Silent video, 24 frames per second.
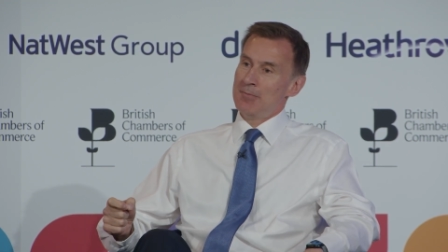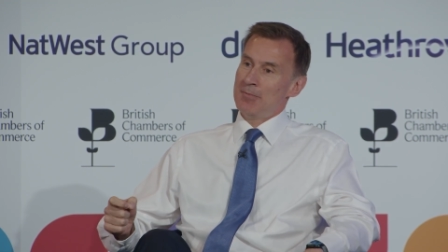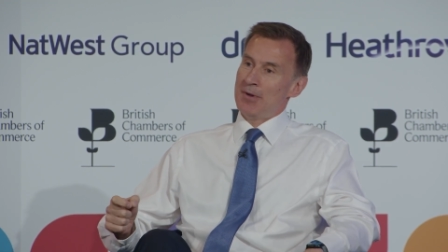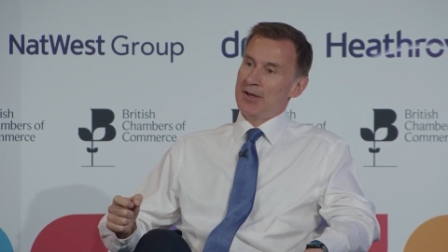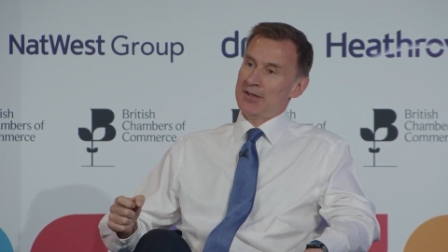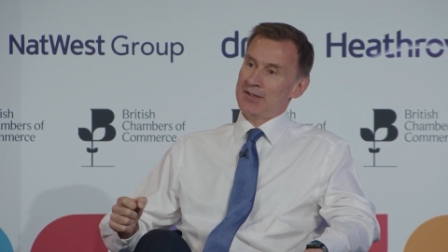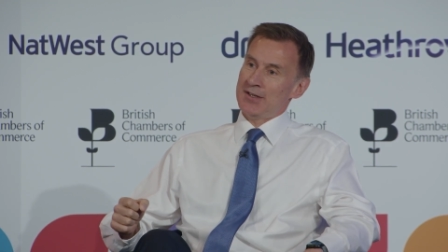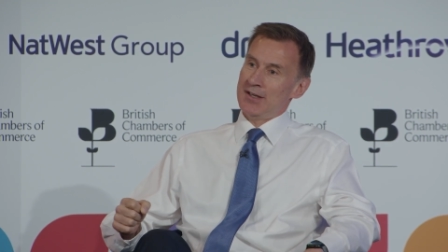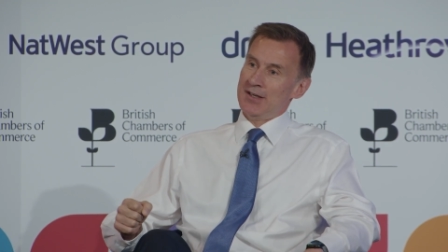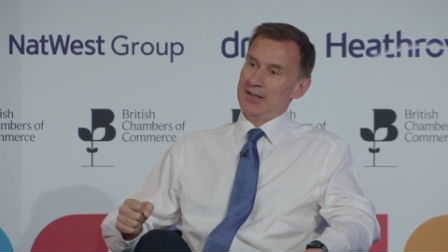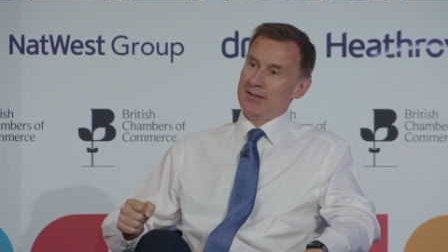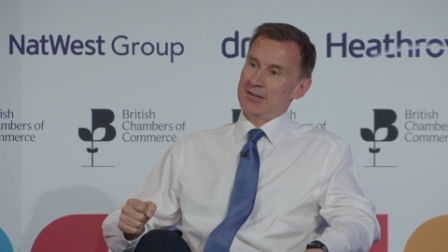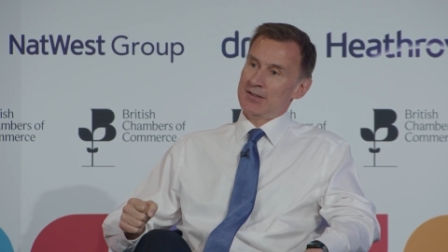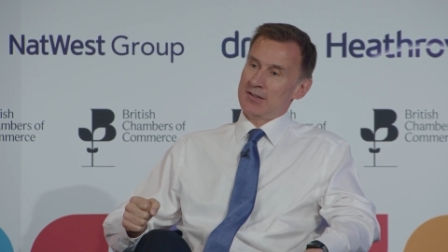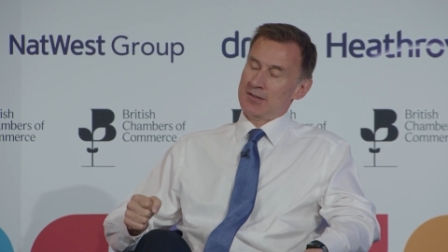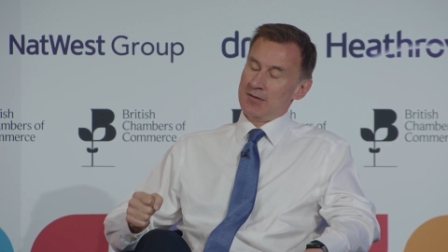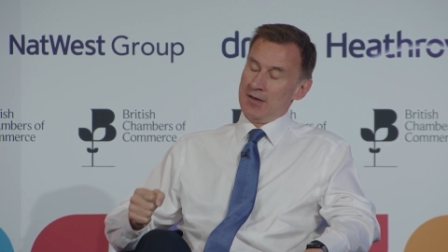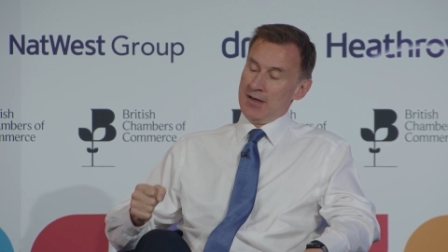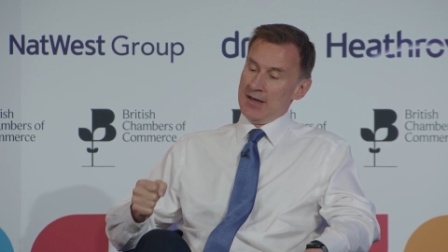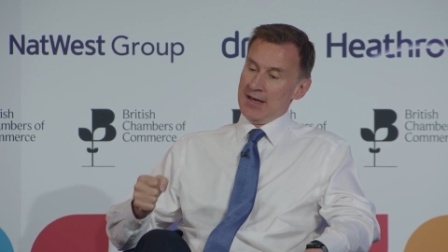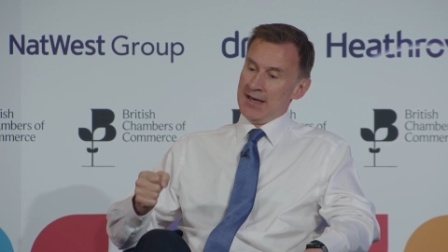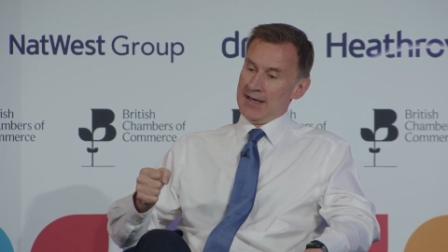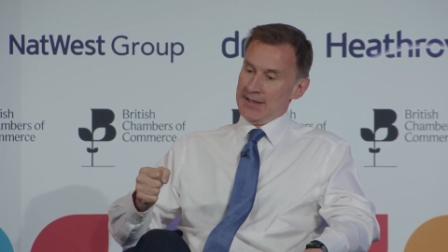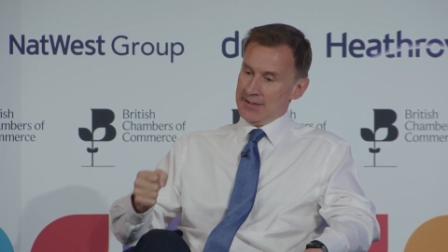but it
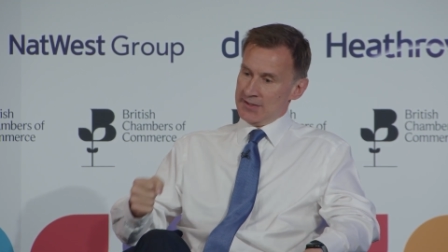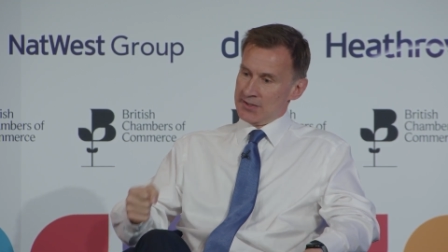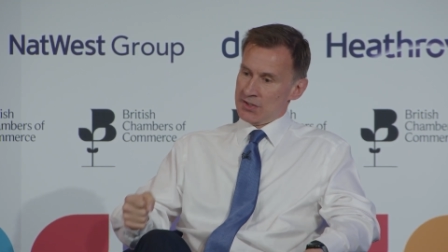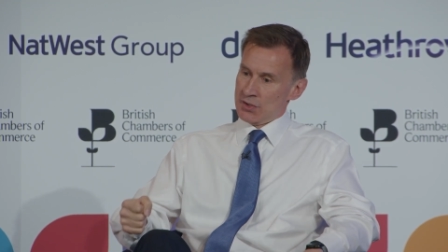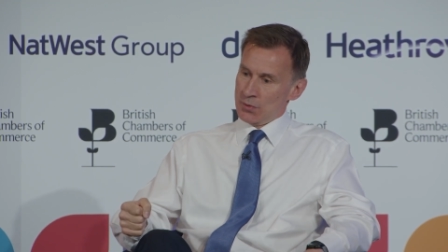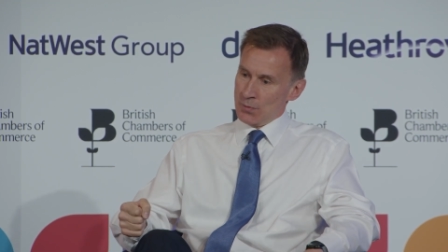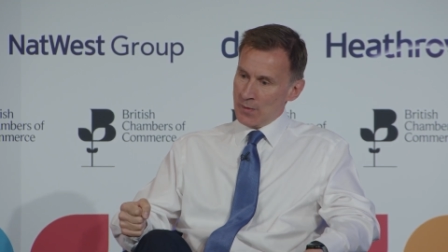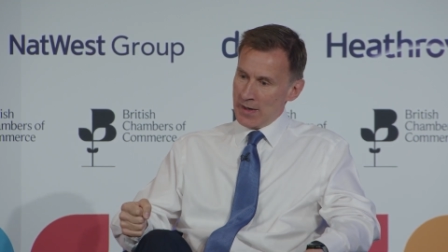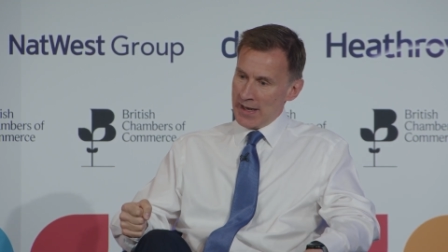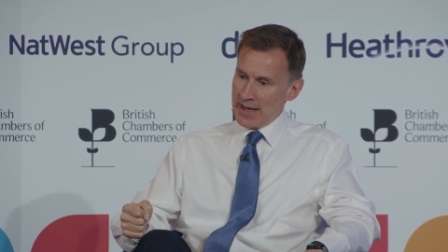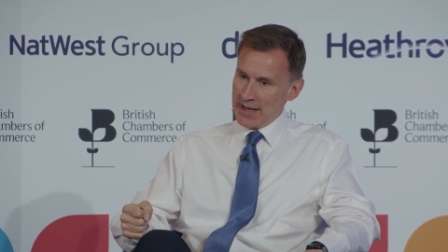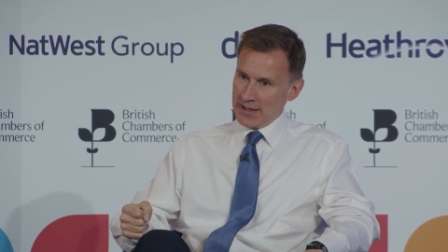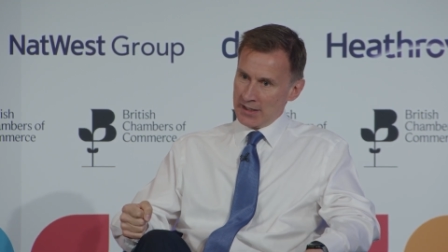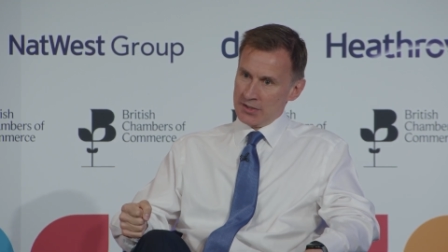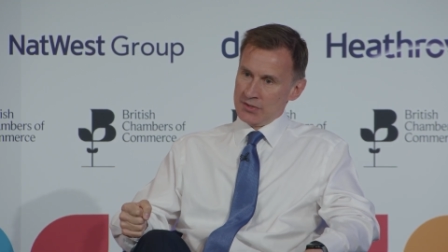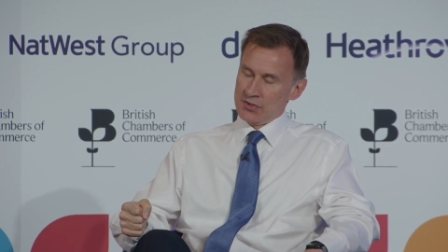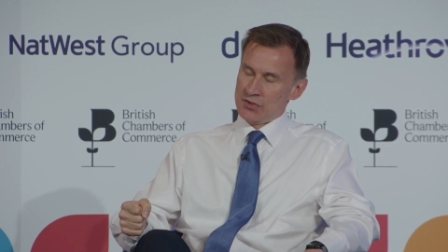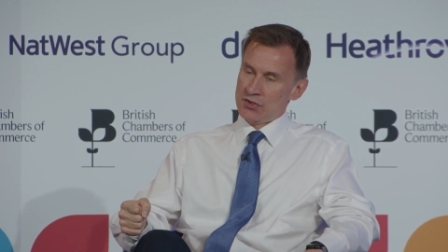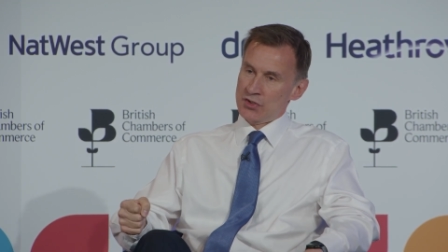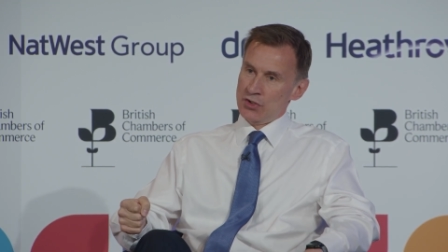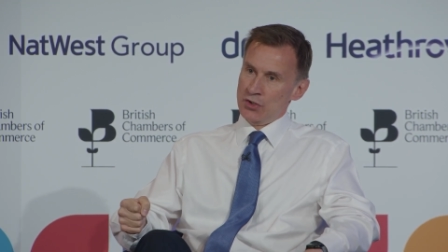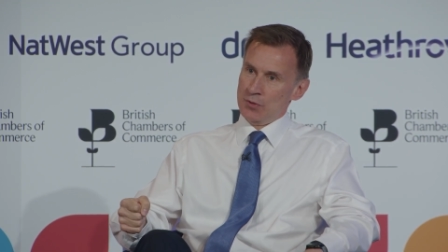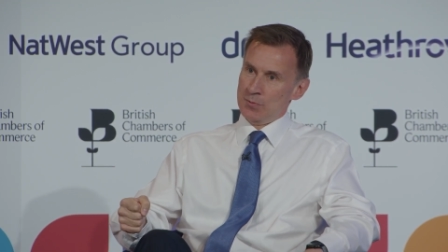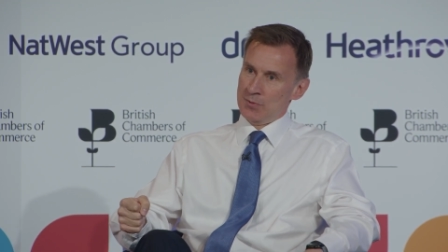eats away at
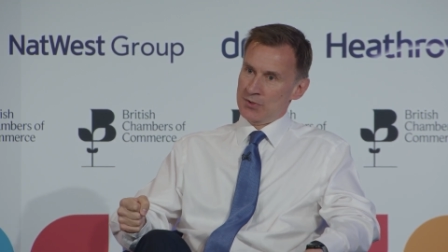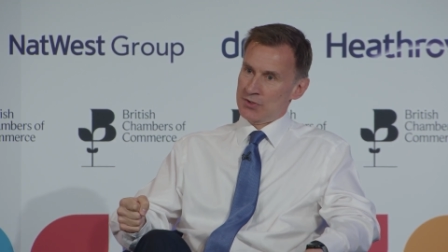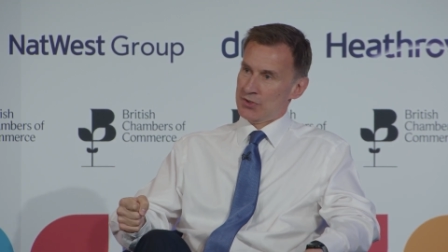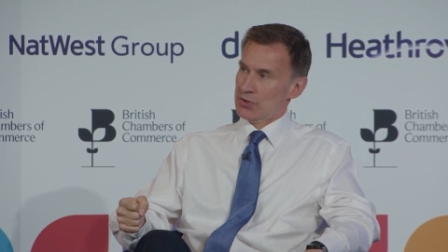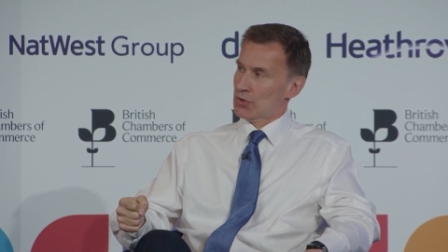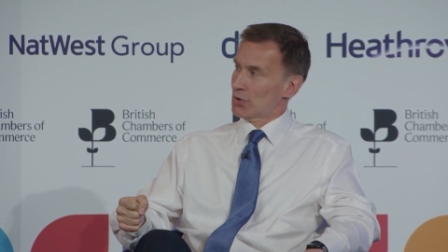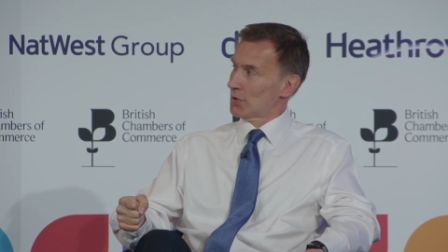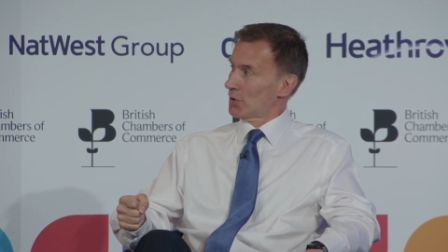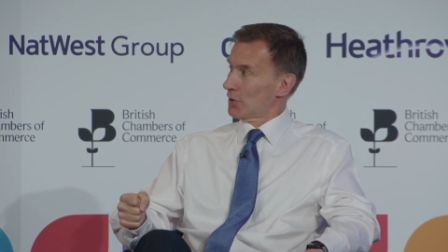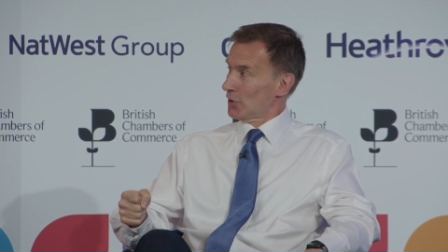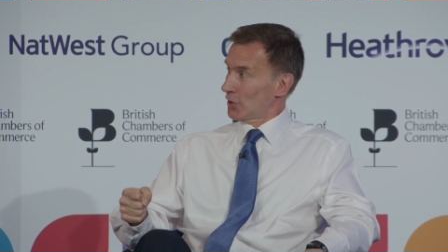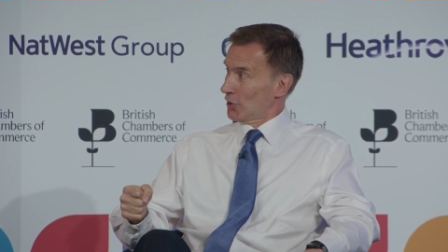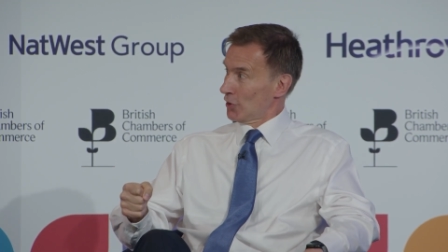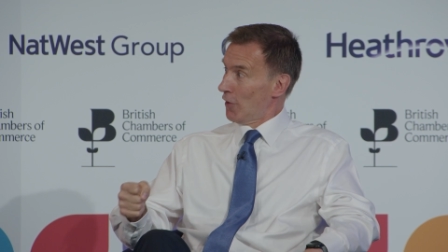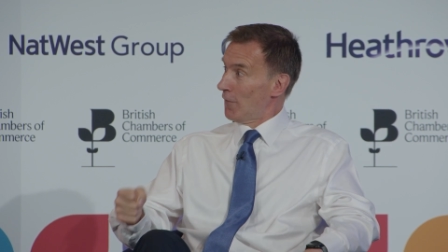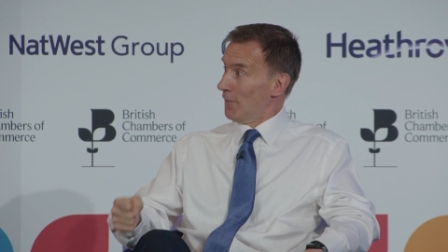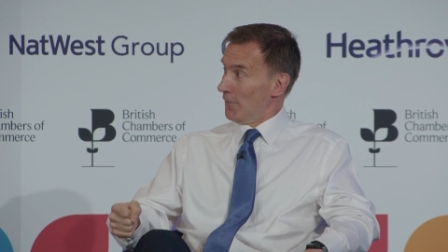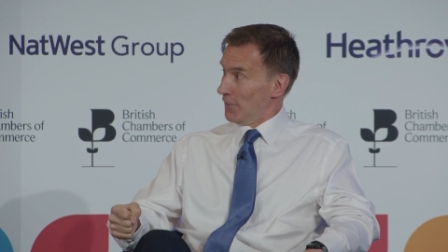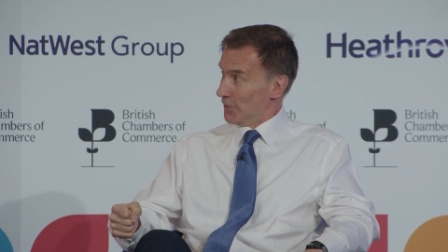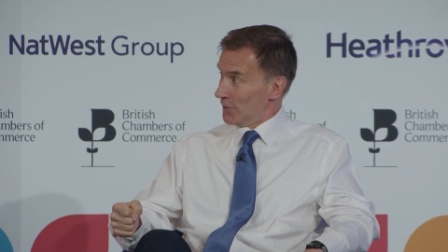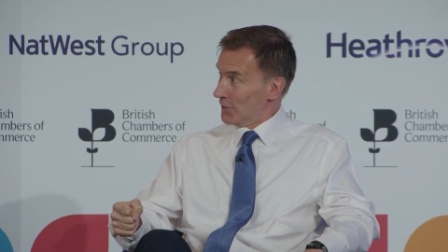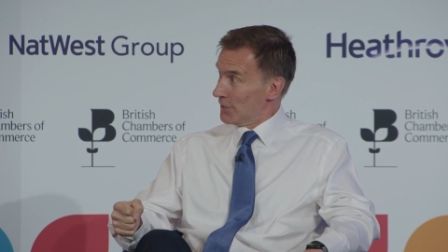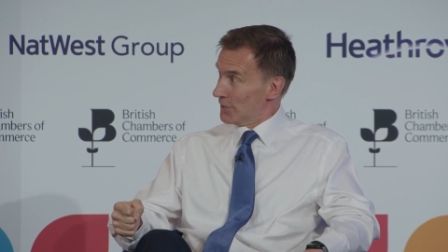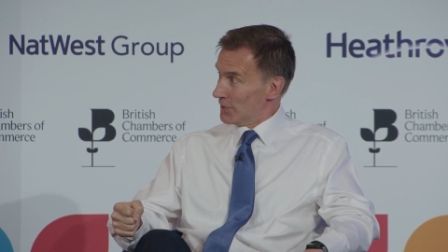consumers'
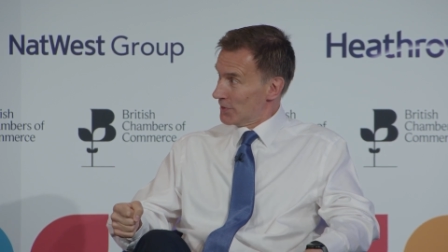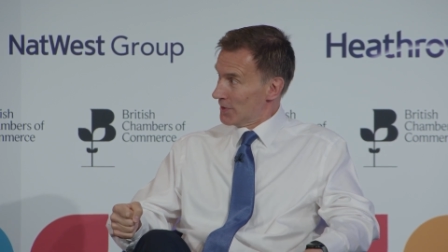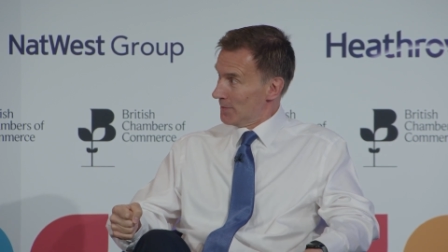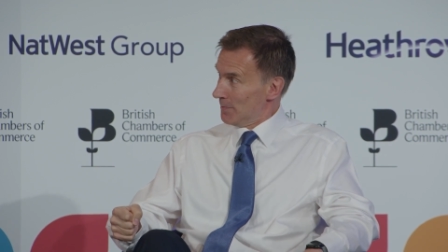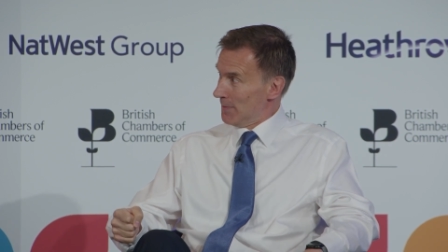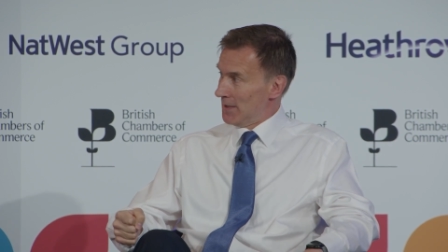confidence.